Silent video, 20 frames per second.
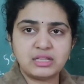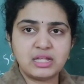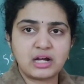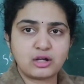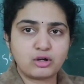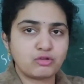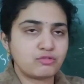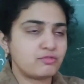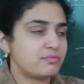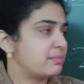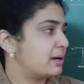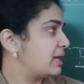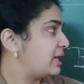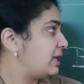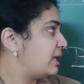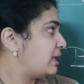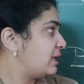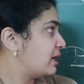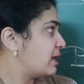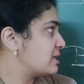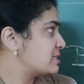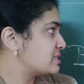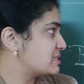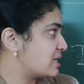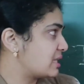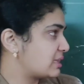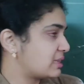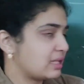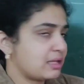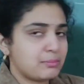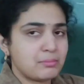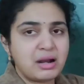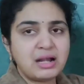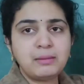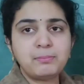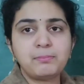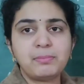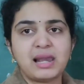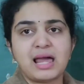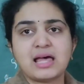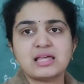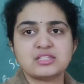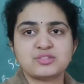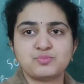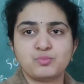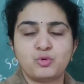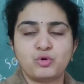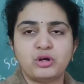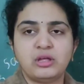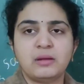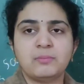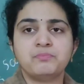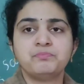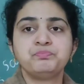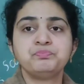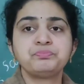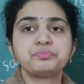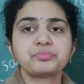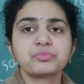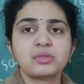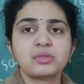with that of malaria is nothing but Plasmodium.